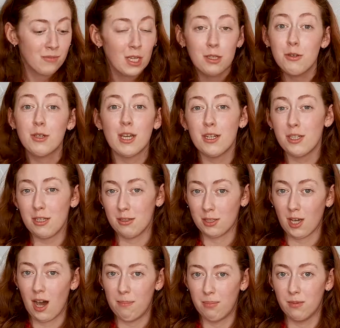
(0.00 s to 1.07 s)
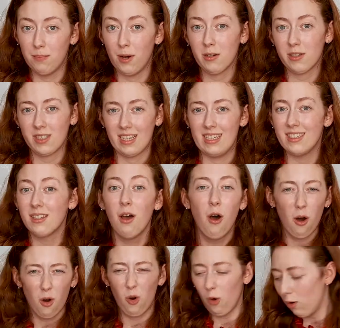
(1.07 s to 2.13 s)
You could use cardboard boxes,
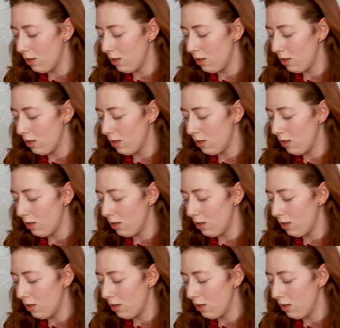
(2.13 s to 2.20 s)
or